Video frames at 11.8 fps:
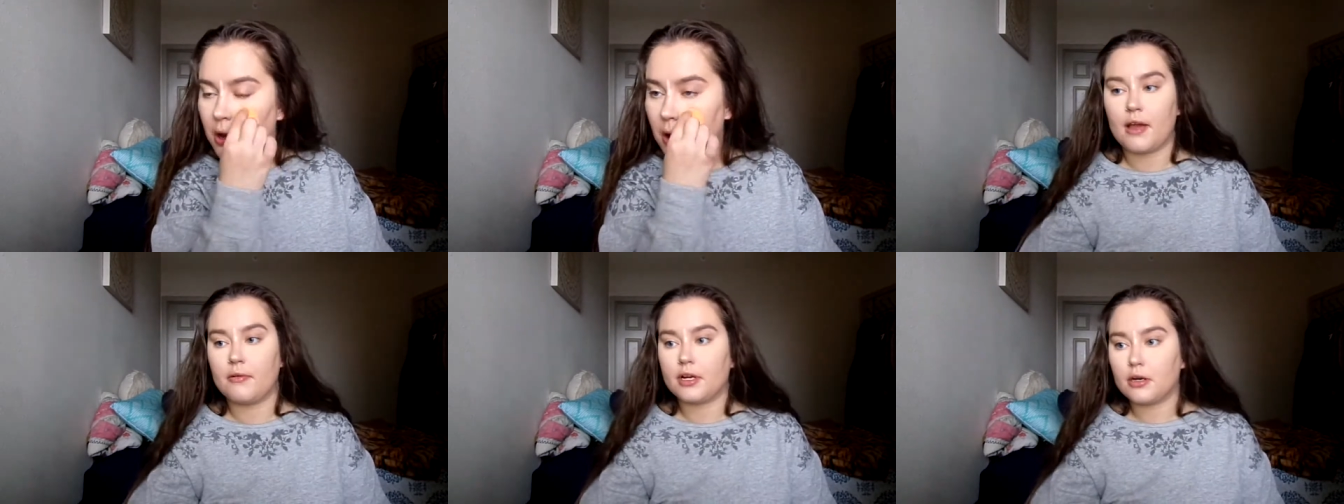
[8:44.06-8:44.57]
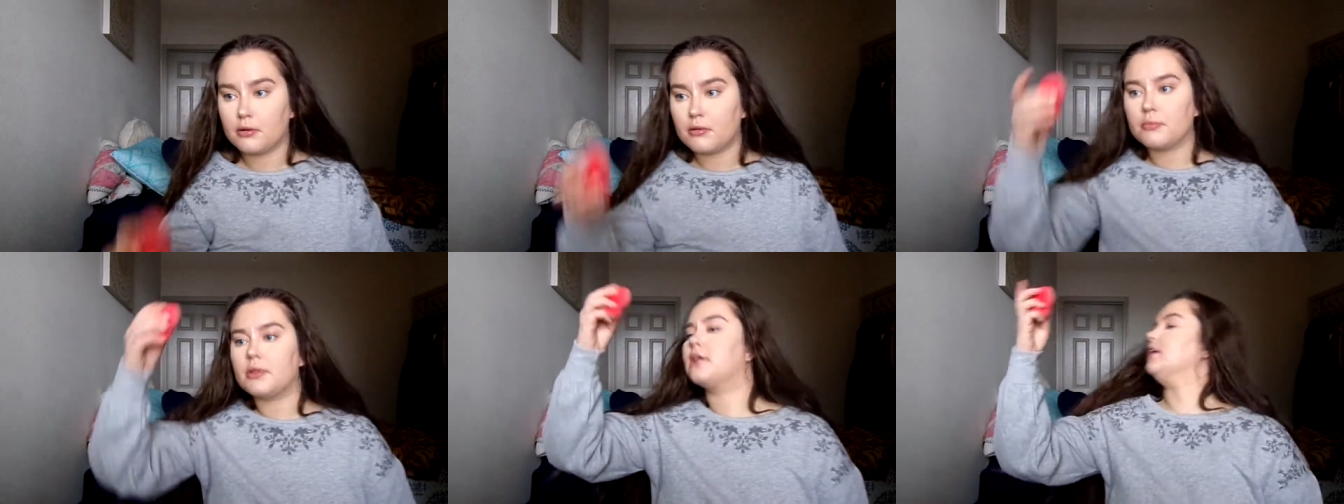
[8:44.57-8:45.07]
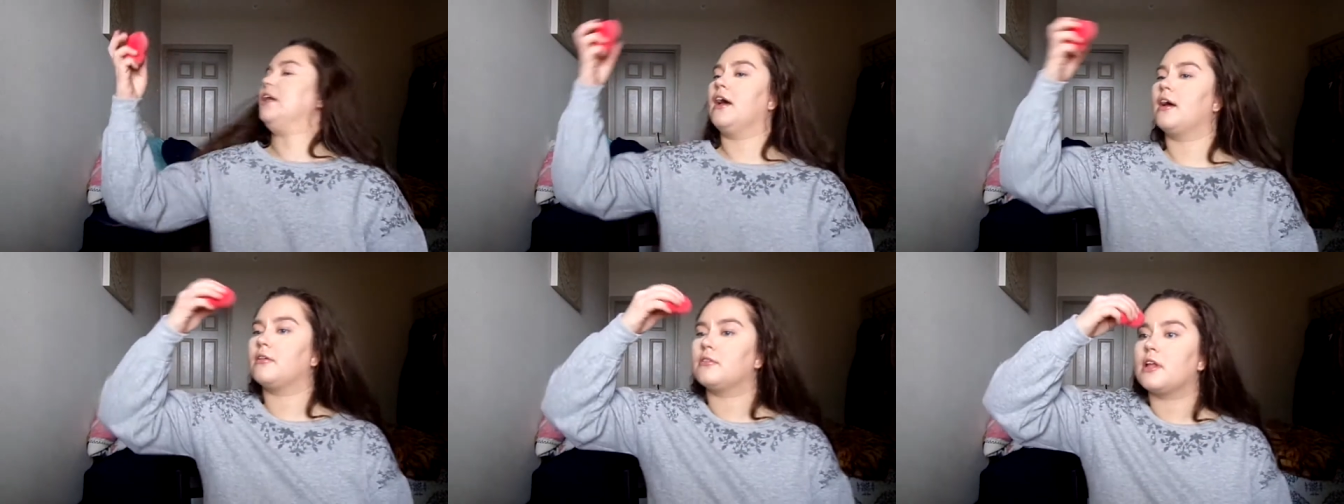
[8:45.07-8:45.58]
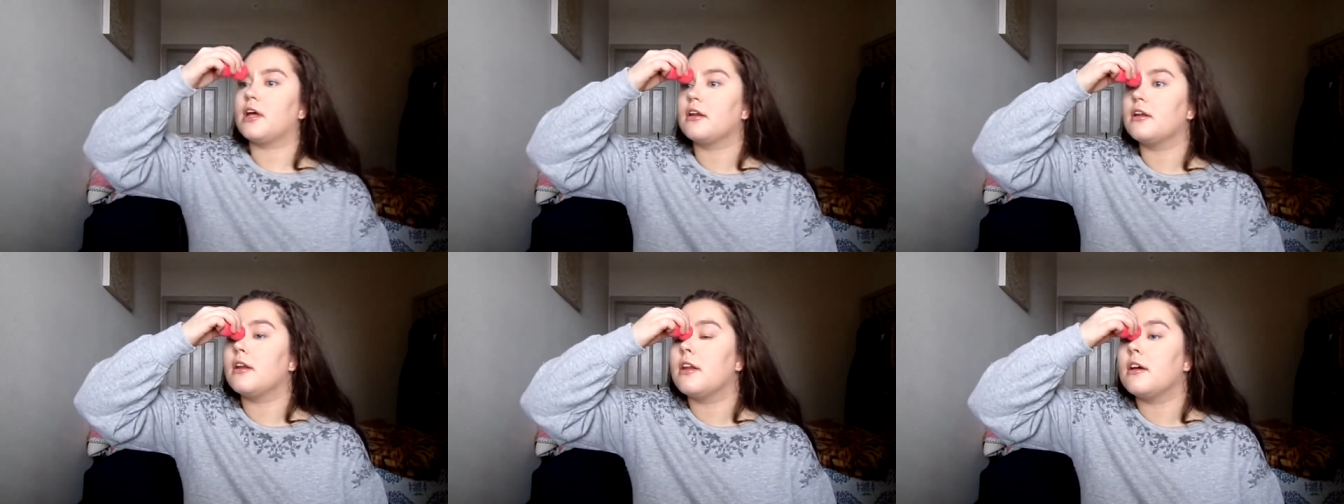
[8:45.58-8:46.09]
Now we're going to blend out that
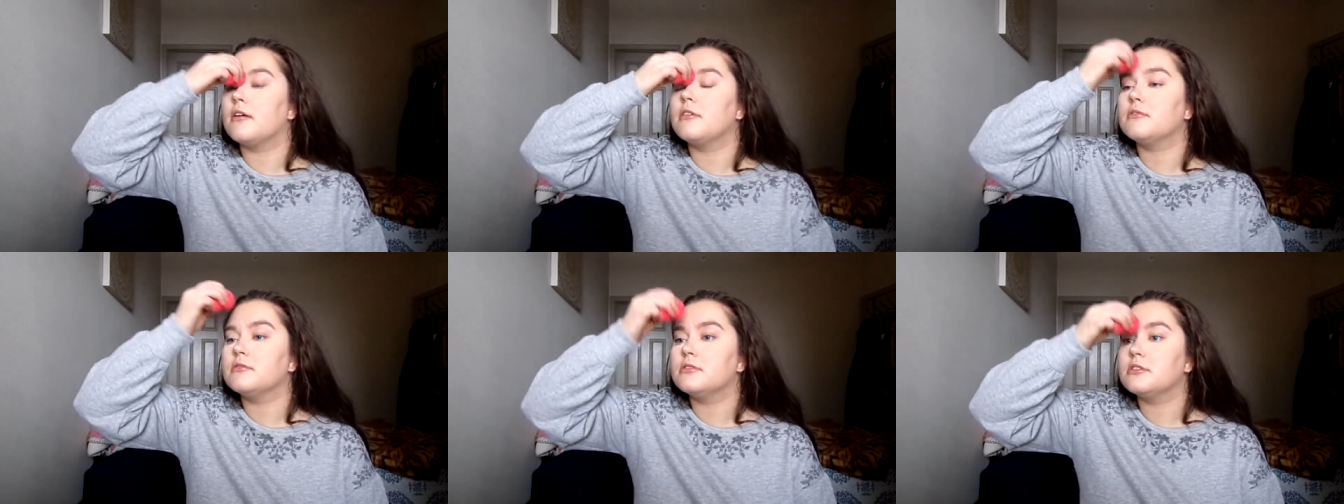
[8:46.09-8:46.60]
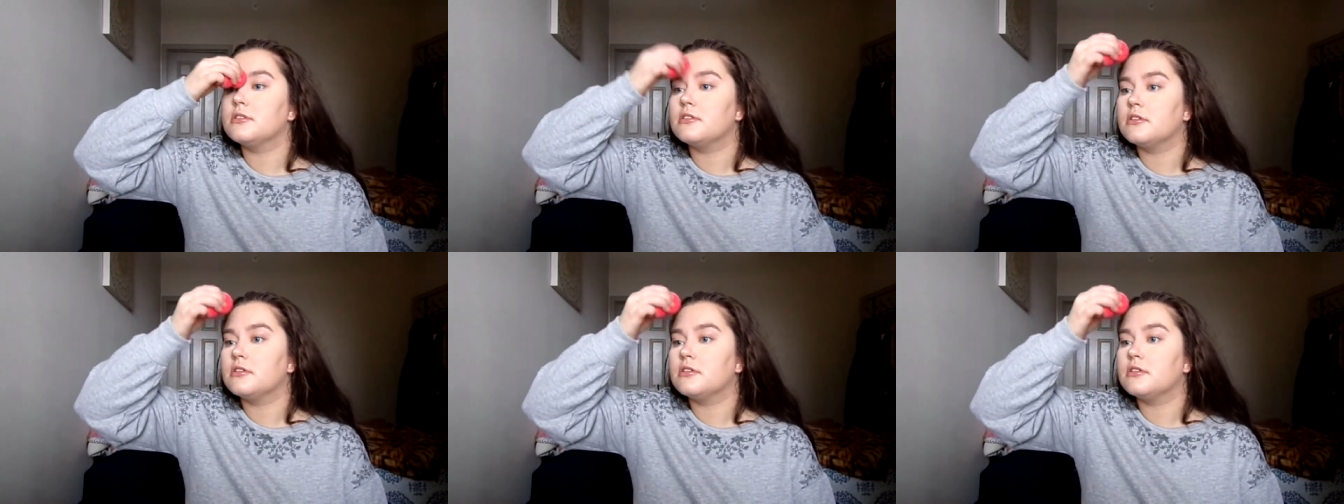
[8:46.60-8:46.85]
nose.